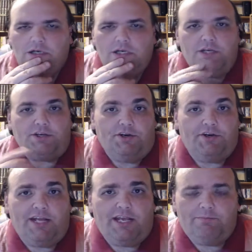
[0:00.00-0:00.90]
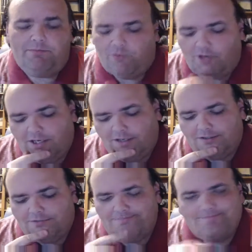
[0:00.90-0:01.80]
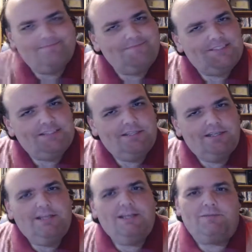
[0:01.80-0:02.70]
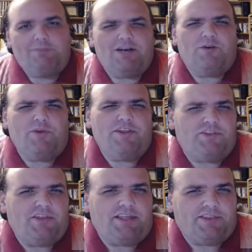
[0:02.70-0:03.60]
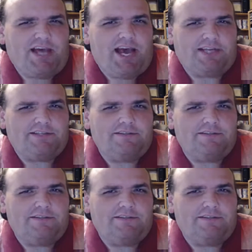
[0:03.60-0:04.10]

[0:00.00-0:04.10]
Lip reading: Your name? Well, better rethink that.